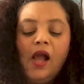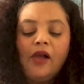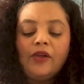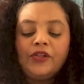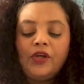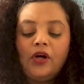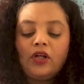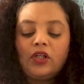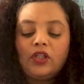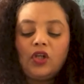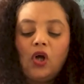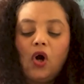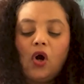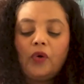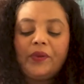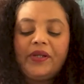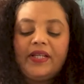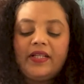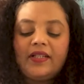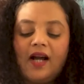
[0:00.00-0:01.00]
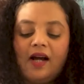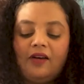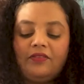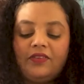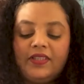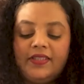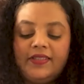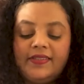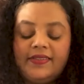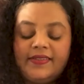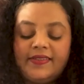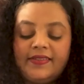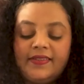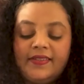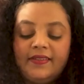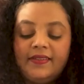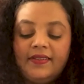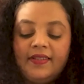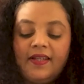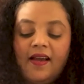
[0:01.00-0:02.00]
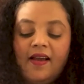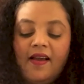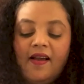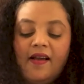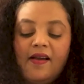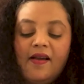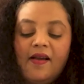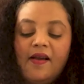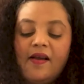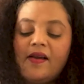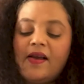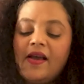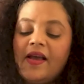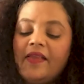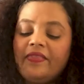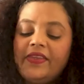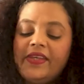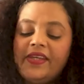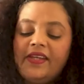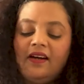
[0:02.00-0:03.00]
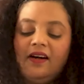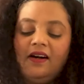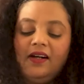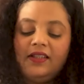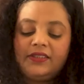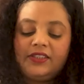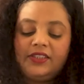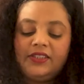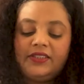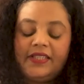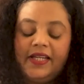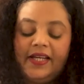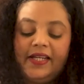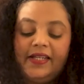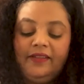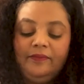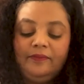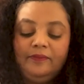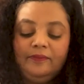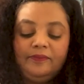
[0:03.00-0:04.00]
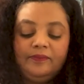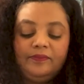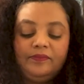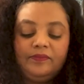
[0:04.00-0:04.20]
Your glory covers the earth today,